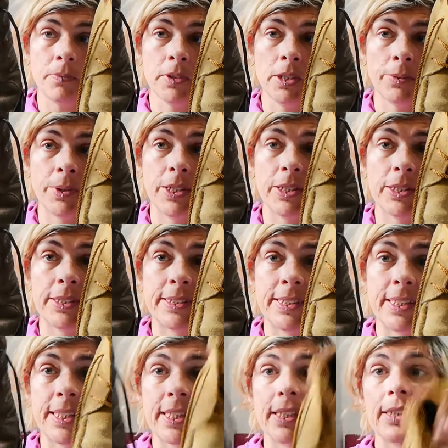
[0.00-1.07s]
And you can
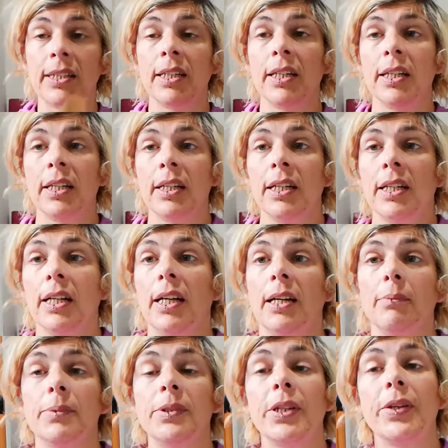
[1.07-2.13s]
see that.
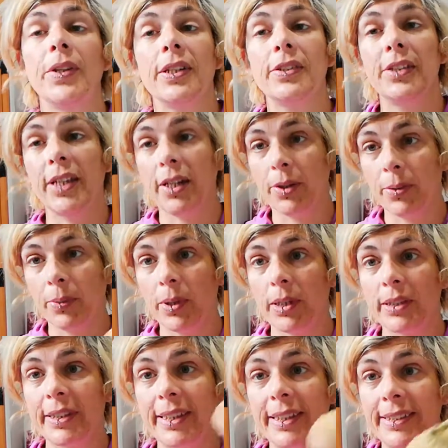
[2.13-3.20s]
So this yellow
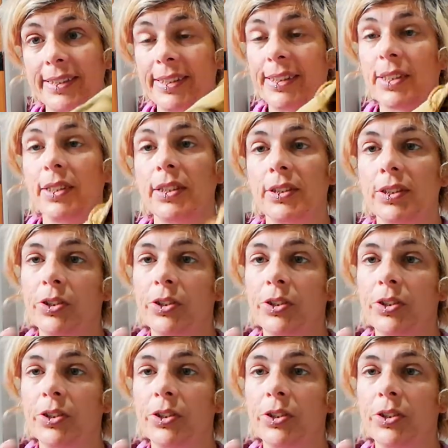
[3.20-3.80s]
one is designed